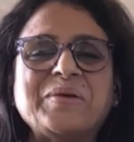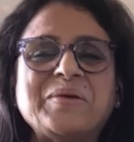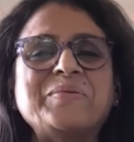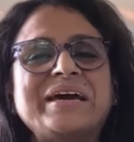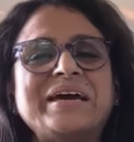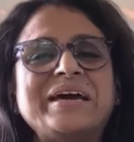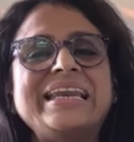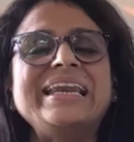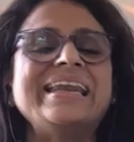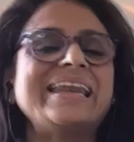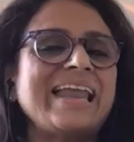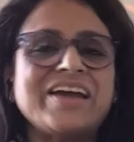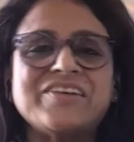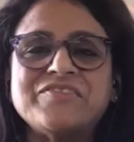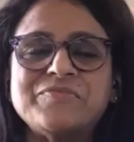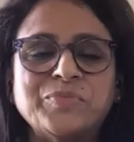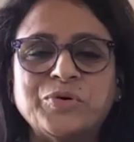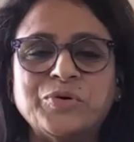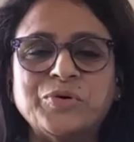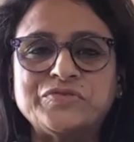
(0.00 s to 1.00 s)
Well,
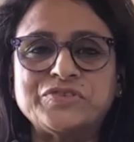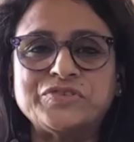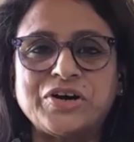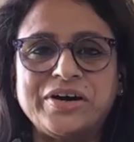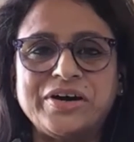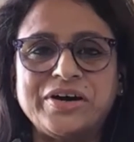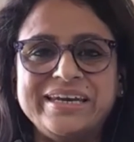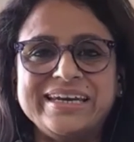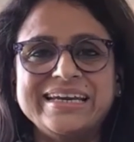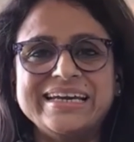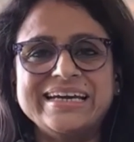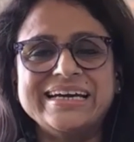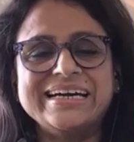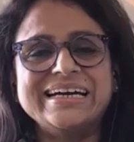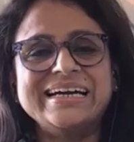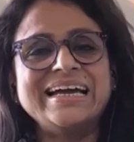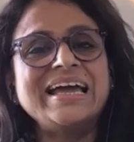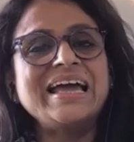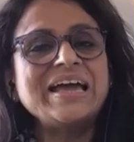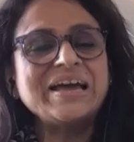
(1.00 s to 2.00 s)
life moved on.
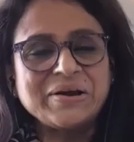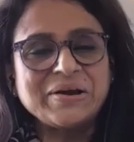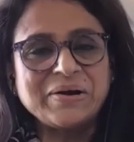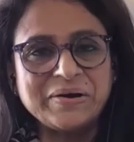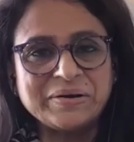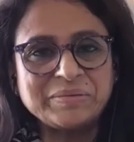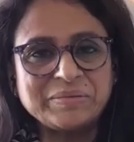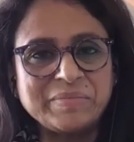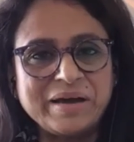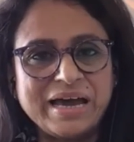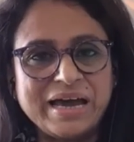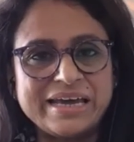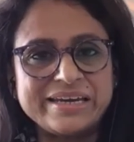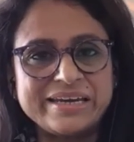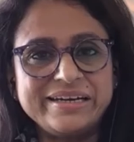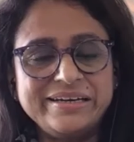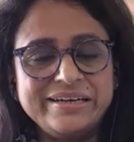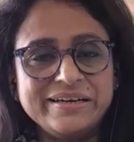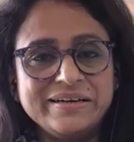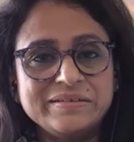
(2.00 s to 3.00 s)
Got
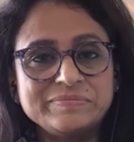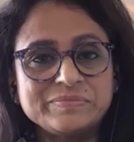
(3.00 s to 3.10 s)
married